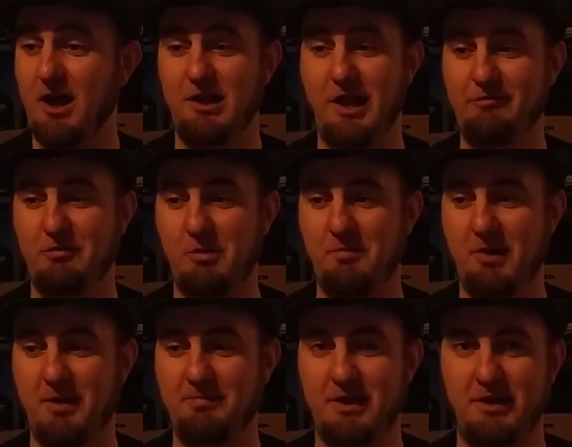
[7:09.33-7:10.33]
A lovable
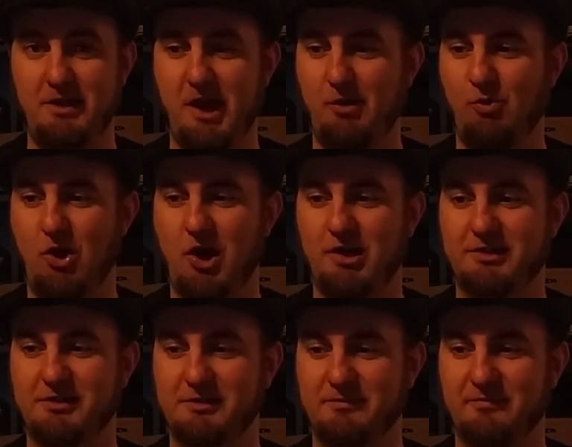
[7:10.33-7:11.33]
puppy that
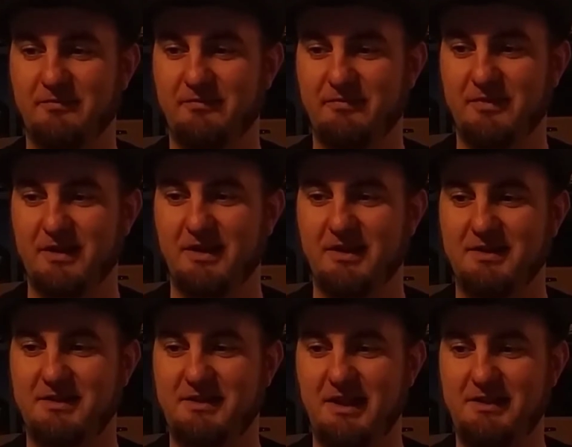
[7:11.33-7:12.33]
walks,
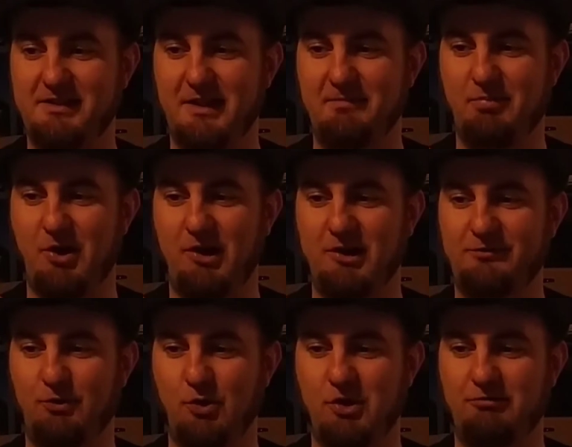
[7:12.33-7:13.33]
sits and barks
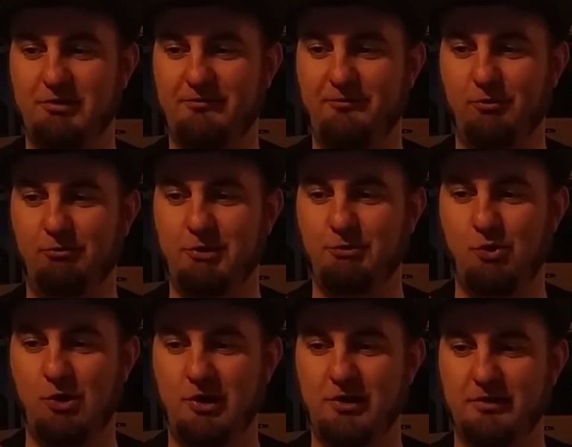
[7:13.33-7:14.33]
for a
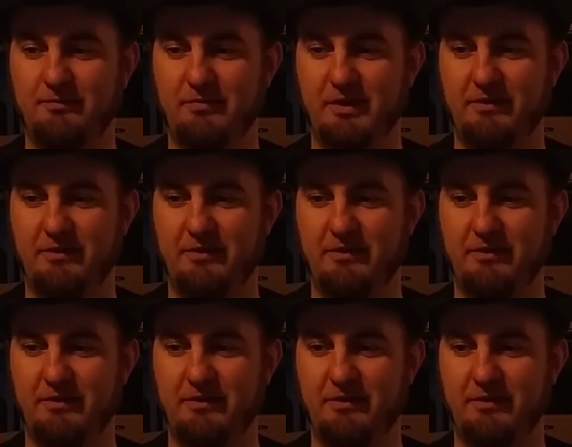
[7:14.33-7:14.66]
reward.